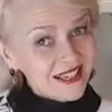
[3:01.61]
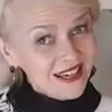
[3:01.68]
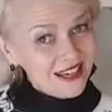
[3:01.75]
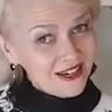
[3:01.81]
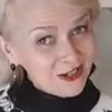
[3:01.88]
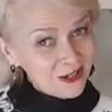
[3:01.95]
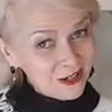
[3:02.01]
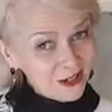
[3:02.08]

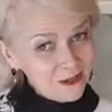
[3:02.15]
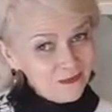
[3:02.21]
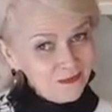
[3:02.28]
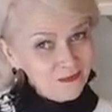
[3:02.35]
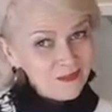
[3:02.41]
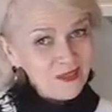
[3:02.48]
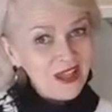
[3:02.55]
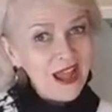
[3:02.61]
year,
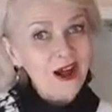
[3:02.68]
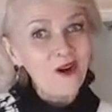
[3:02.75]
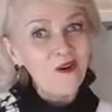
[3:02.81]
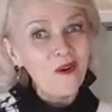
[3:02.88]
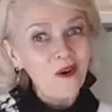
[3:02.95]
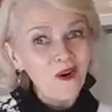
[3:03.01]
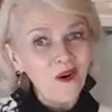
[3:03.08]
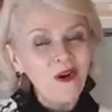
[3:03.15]
now
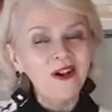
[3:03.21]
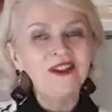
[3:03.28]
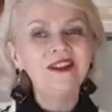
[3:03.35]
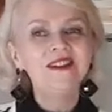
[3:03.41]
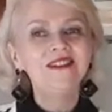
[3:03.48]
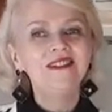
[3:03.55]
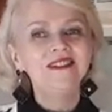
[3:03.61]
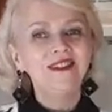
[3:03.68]
on,
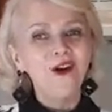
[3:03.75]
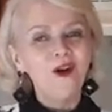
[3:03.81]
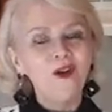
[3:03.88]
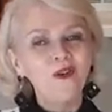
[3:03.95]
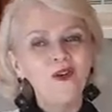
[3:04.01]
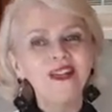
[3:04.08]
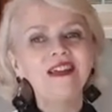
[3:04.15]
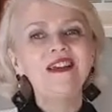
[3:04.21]

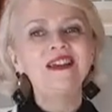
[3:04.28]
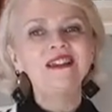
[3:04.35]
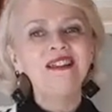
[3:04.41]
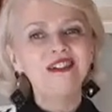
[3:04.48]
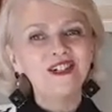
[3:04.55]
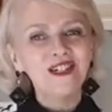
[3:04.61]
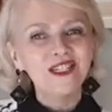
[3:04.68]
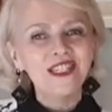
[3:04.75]
only on
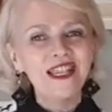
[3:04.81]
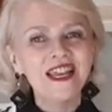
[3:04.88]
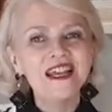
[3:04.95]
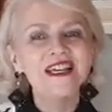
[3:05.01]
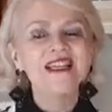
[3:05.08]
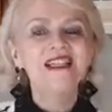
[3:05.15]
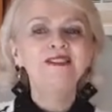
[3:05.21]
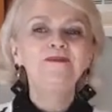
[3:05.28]

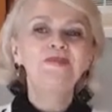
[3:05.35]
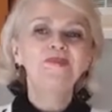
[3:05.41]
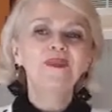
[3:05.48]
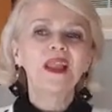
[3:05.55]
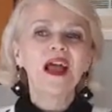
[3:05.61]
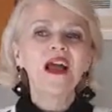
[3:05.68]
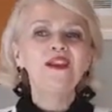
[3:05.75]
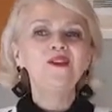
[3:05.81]
Thursdays,
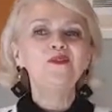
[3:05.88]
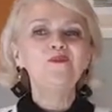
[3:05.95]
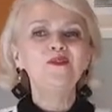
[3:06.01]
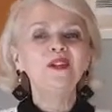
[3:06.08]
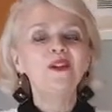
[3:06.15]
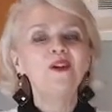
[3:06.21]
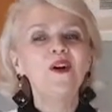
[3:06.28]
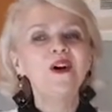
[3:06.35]
I will
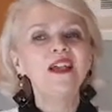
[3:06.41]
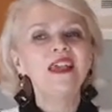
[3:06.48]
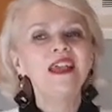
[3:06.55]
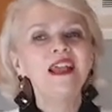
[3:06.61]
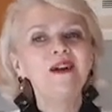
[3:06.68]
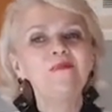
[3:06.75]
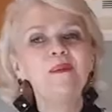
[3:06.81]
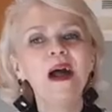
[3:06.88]
be talking
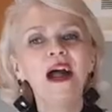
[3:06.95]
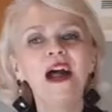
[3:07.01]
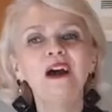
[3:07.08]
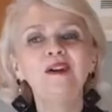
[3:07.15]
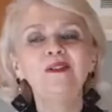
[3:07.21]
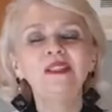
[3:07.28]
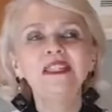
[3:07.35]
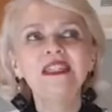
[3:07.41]

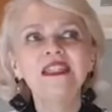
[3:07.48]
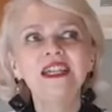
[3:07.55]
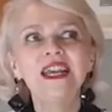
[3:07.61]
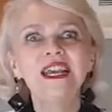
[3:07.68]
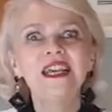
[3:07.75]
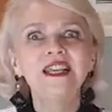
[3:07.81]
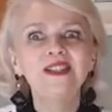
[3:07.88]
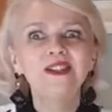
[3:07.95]
about
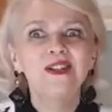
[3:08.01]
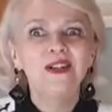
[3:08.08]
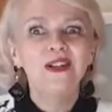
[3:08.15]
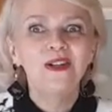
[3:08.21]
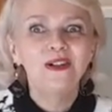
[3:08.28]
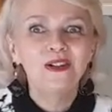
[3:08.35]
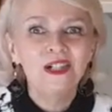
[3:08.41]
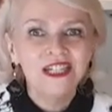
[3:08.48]

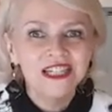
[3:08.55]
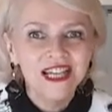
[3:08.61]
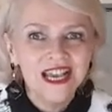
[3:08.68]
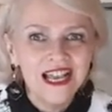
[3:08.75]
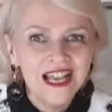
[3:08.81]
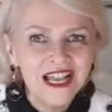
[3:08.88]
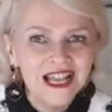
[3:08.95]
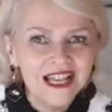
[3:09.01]

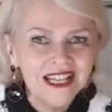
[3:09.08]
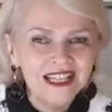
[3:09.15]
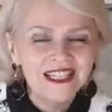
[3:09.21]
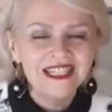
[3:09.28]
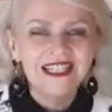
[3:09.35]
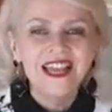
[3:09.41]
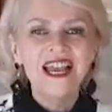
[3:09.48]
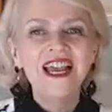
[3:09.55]

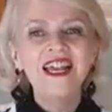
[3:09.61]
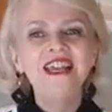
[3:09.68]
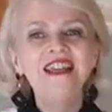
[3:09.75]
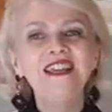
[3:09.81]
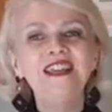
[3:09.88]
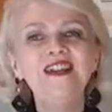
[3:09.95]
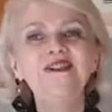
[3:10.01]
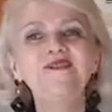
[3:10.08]
resolutions,
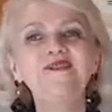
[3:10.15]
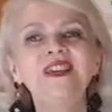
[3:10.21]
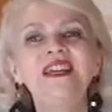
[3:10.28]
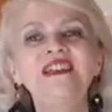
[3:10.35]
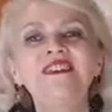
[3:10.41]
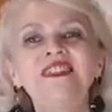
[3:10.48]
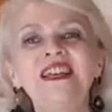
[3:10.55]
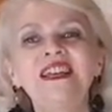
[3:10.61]
New
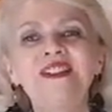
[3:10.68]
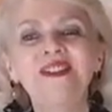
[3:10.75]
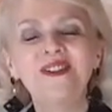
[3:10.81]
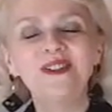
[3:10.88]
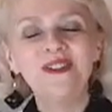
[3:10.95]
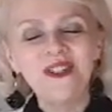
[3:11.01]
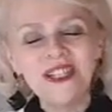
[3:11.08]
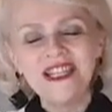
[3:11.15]
Year's
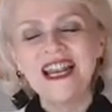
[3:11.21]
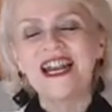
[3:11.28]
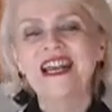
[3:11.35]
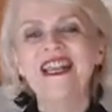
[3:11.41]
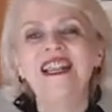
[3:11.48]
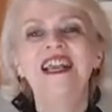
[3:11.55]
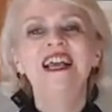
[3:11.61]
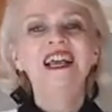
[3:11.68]

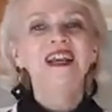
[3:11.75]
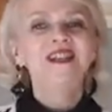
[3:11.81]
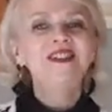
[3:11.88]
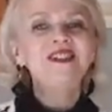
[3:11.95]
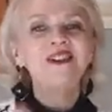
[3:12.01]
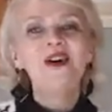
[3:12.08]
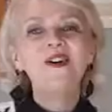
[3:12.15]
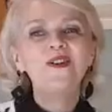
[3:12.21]
resolution.
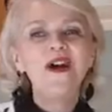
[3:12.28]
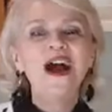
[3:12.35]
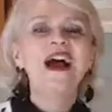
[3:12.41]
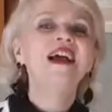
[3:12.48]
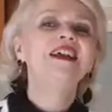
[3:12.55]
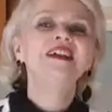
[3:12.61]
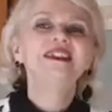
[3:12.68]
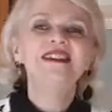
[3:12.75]
So
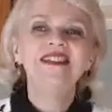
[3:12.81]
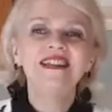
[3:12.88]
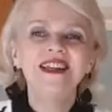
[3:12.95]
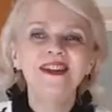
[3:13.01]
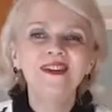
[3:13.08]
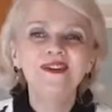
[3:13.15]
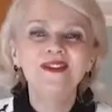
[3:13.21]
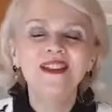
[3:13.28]
I
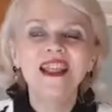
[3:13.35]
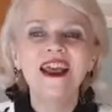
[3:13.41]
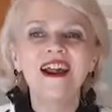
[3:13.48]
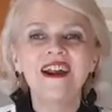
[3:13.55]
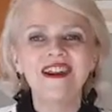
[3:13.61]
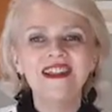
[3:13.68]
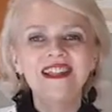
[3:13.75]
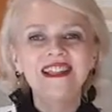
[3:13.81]
see you
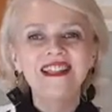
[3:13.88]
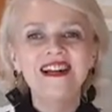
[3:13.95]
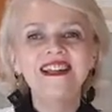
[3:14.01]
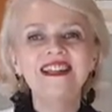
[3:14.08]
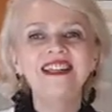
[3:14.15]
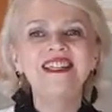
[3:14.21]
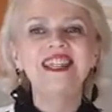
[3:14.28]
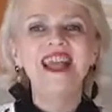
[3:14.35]
there
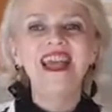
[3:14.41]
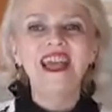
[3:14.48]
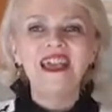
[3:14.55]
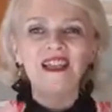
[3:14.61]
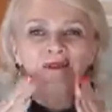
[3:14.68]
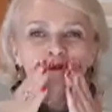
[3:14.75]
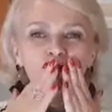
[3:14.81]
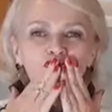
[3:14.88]

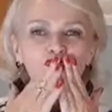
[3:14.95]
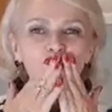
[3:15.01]
Thursday.